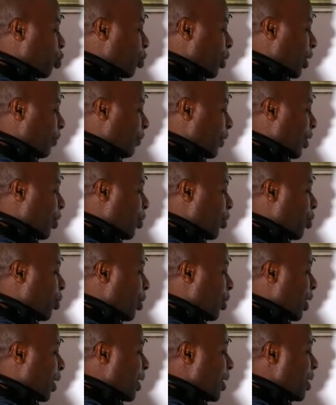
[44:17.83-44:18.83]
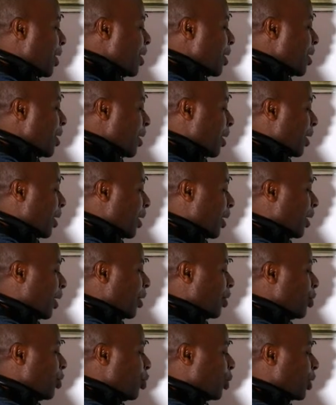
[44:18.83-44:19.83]
total revenue, here
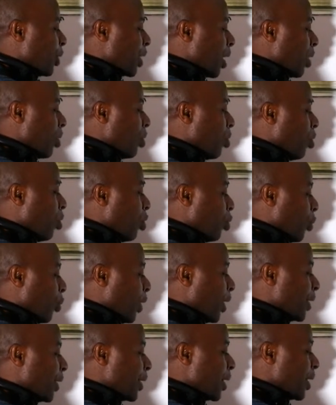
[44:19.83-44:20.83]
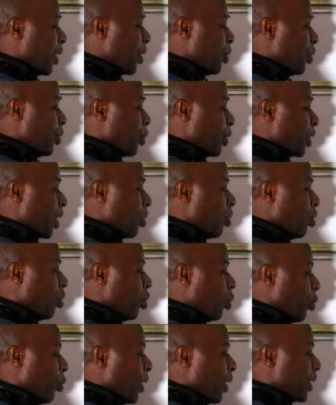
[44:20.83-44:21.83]
you shall always
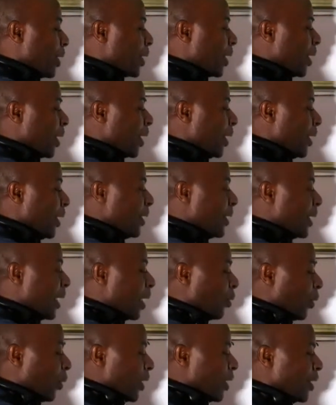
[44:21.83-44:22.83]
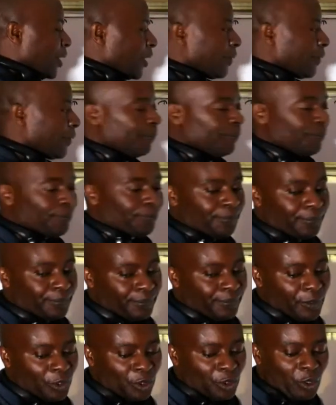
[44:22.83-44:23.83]
integrate. You
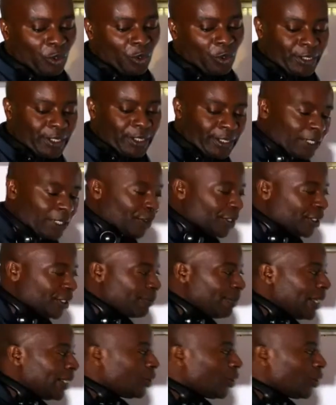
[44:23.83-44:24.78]
shall always integrate. Marginal